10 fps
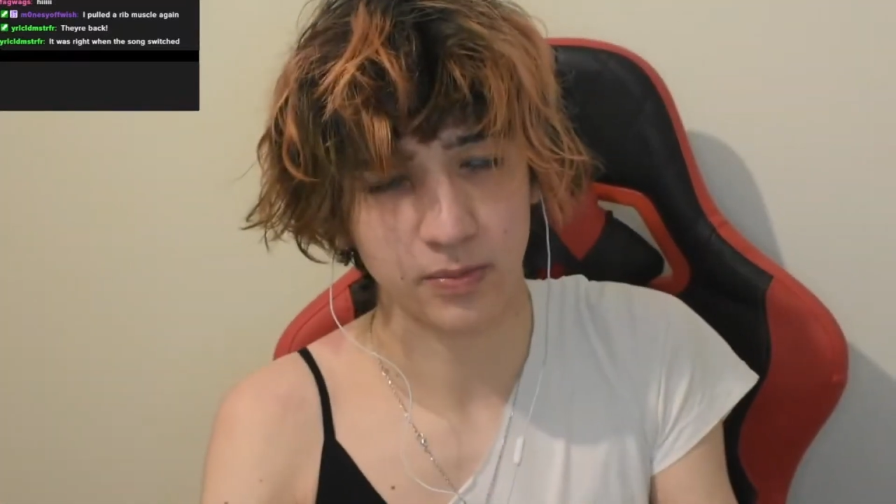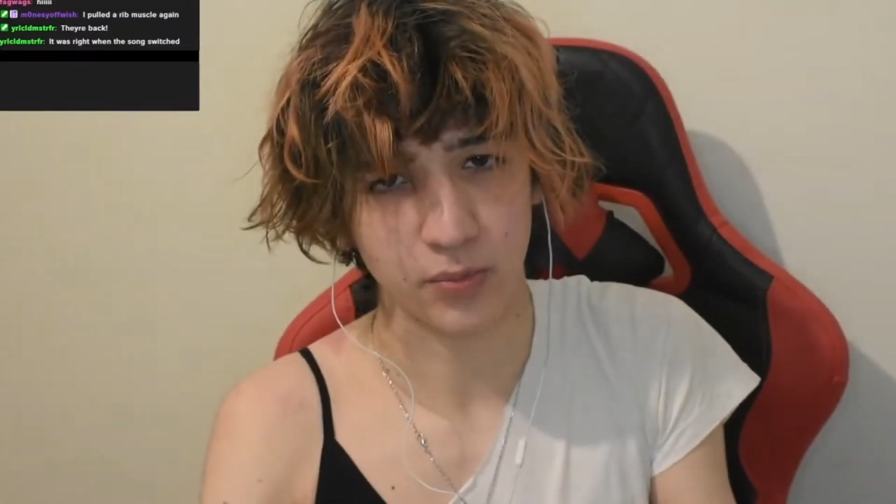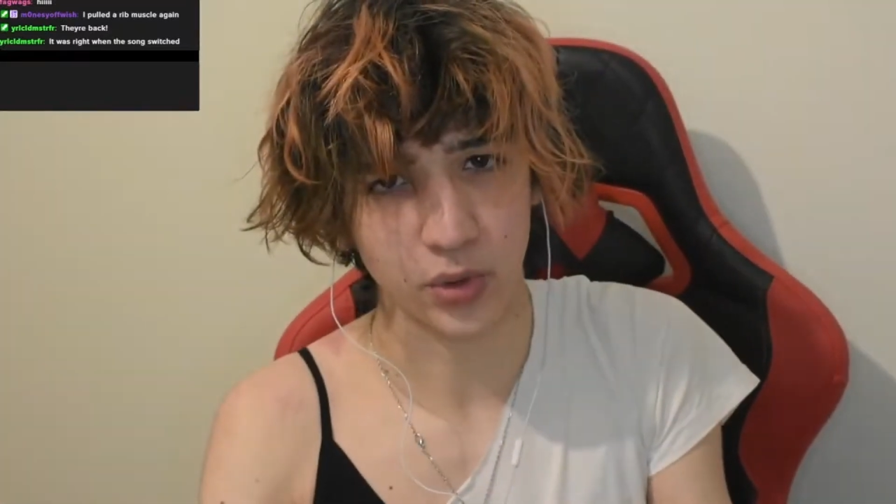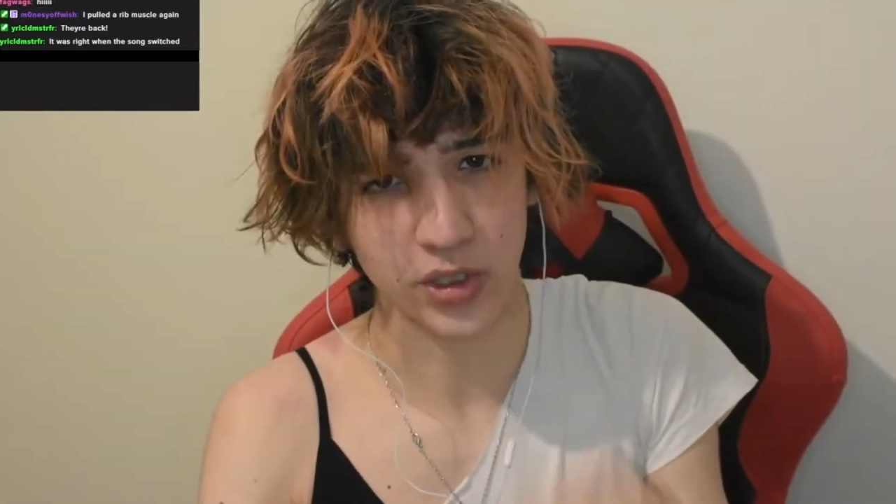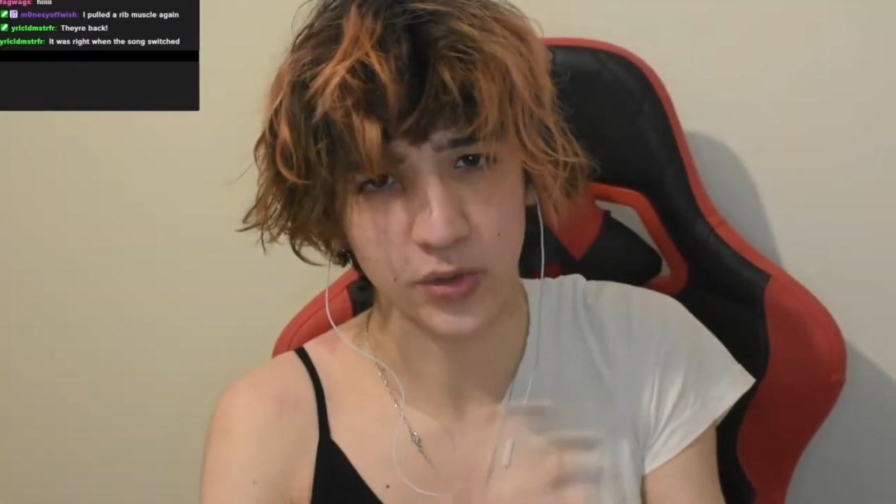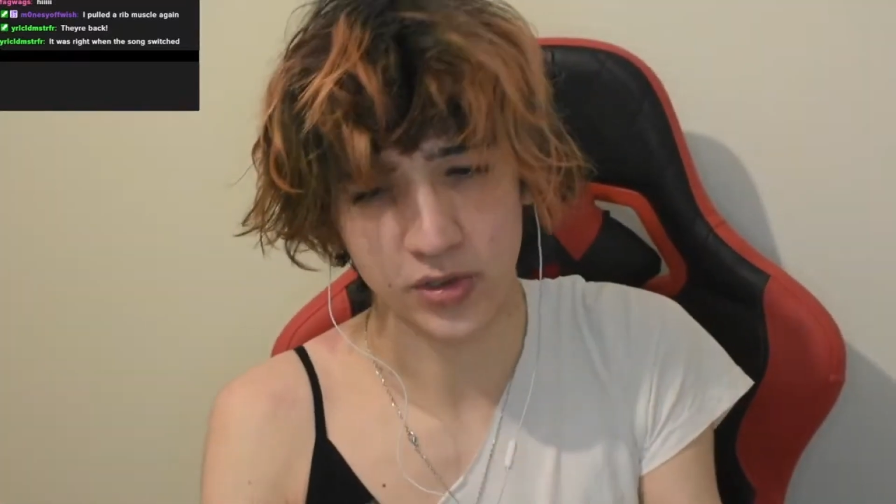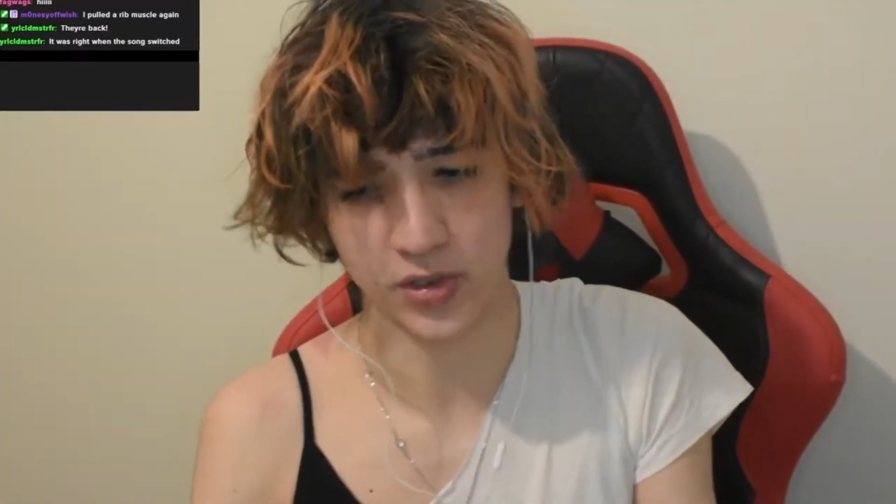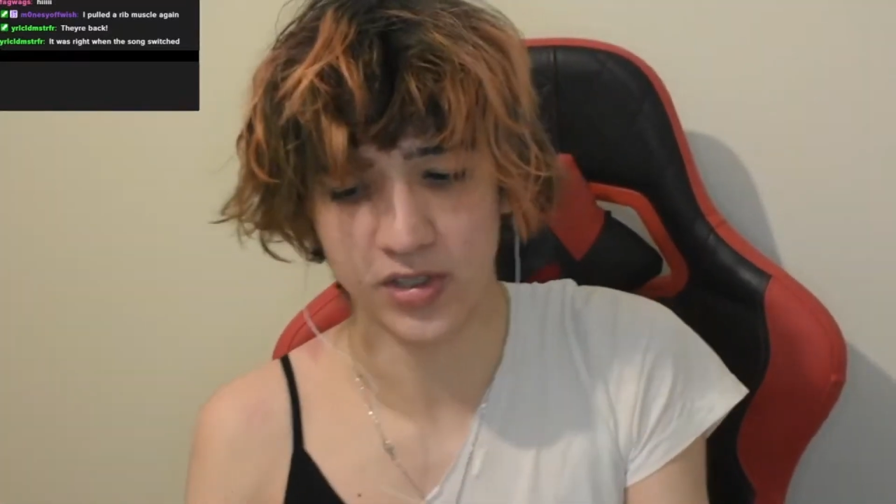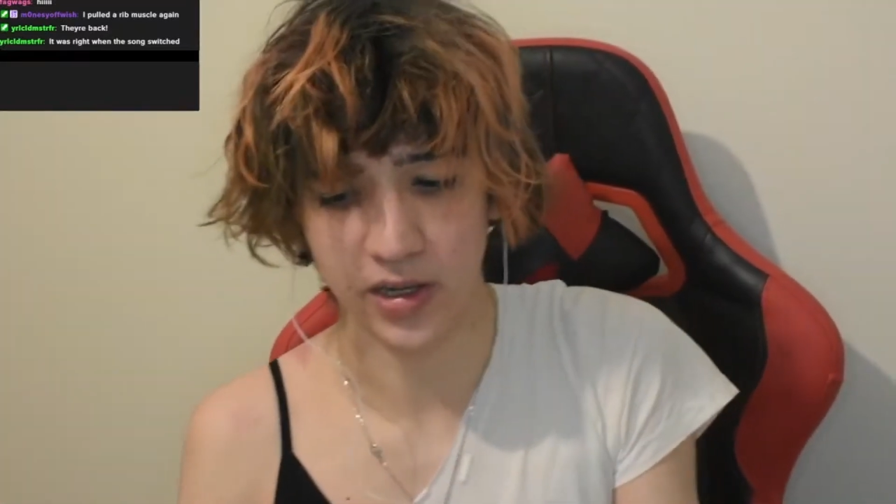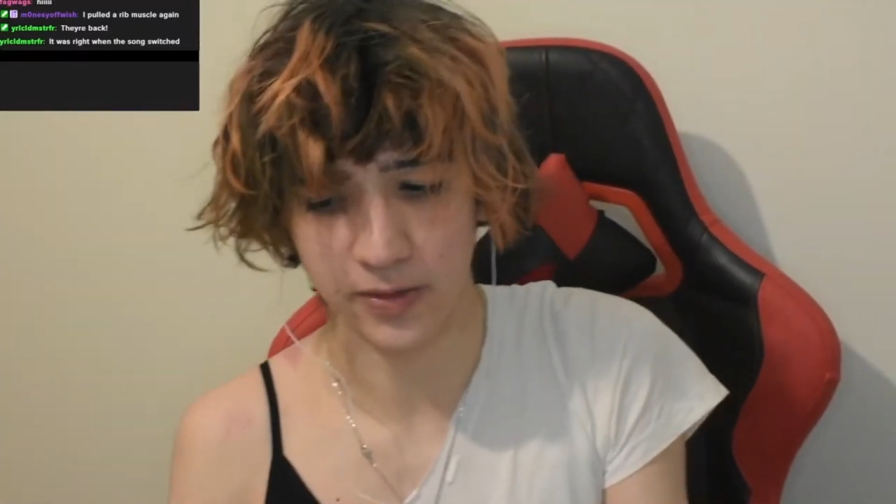produce
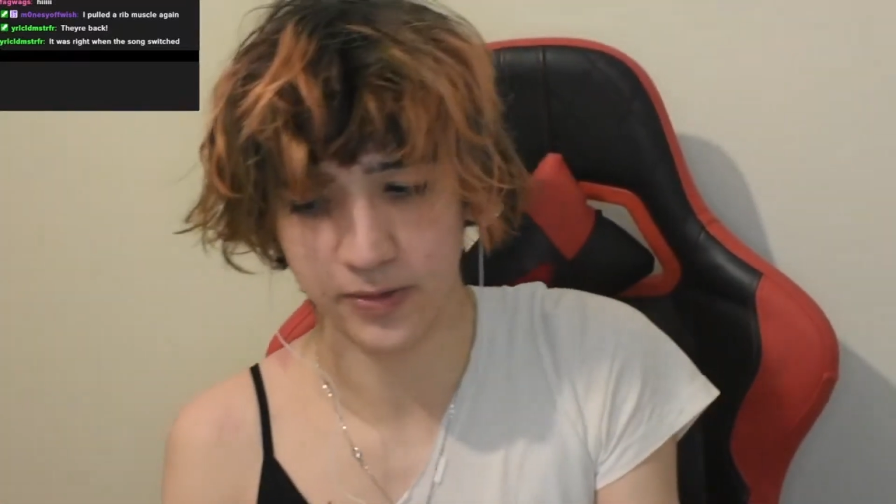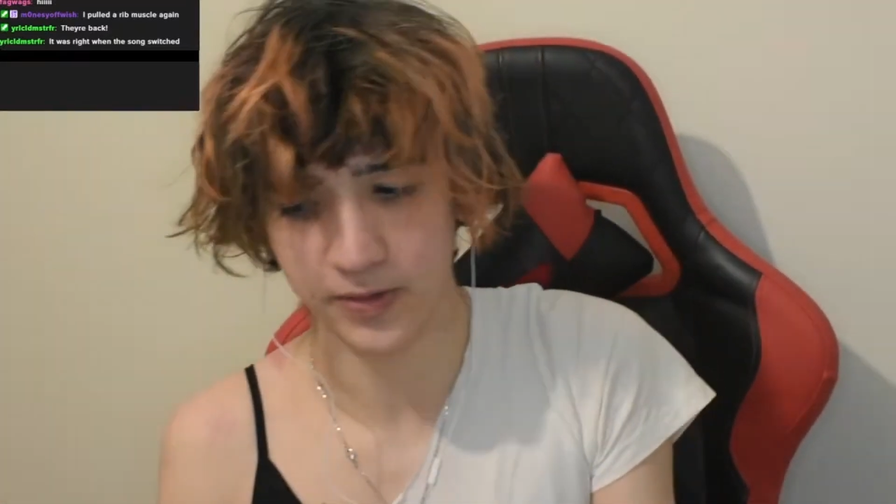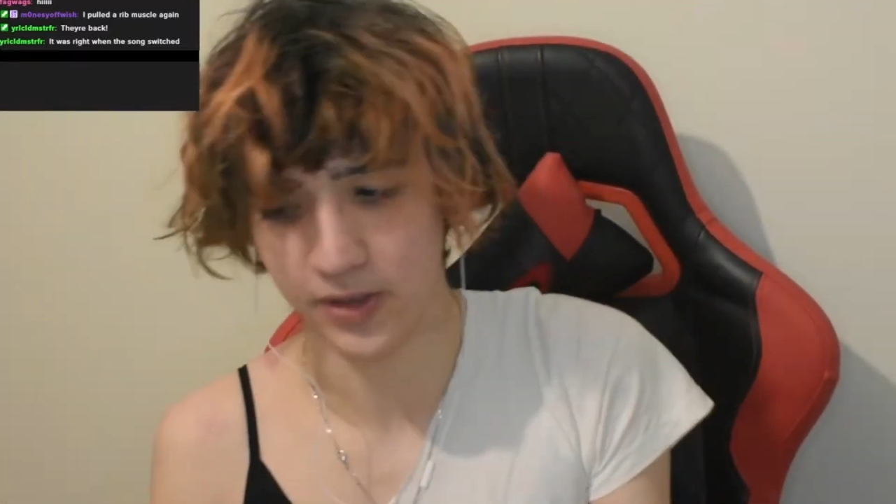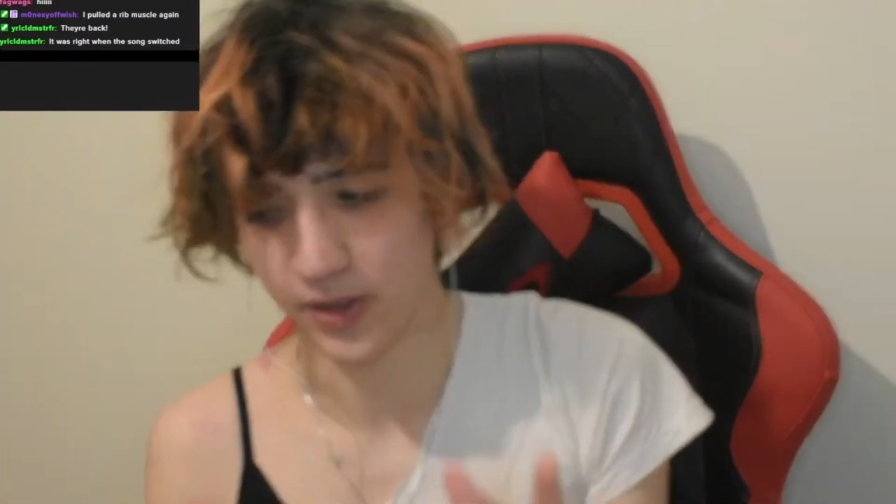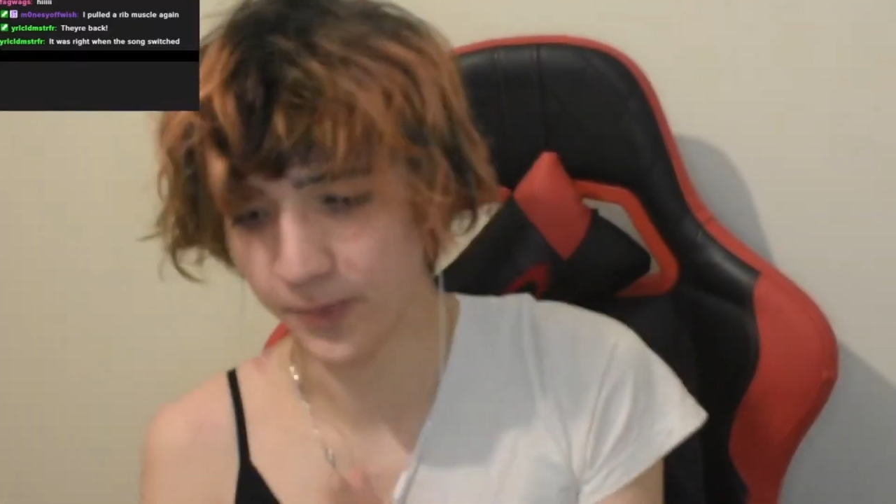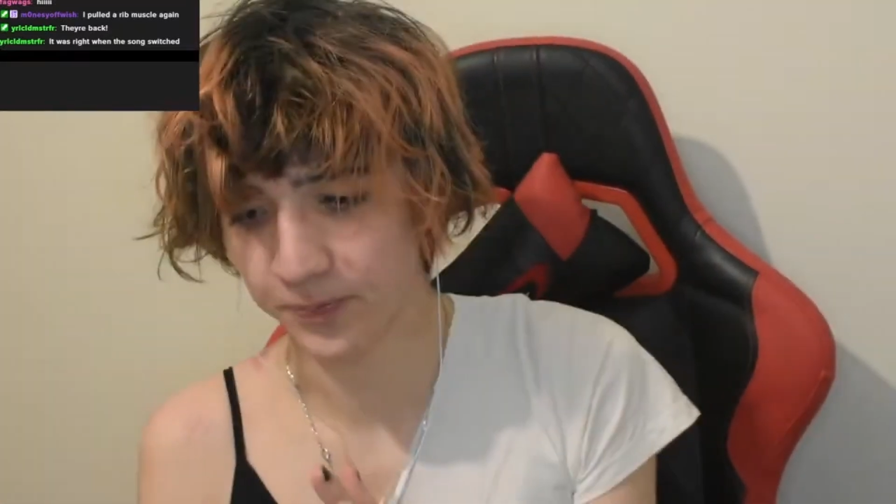yourself, you know?